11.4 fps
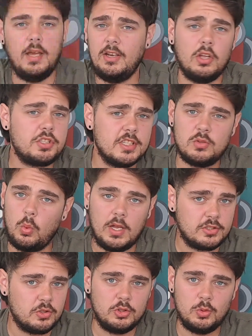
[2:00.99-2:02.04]
And not just
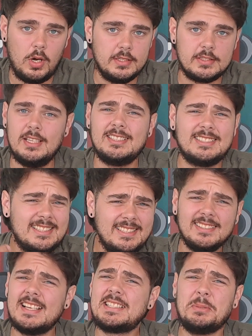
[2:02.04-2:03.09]
once or twice,
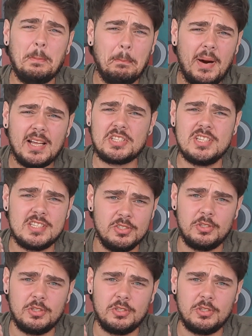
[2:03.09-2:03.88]
steal as much as you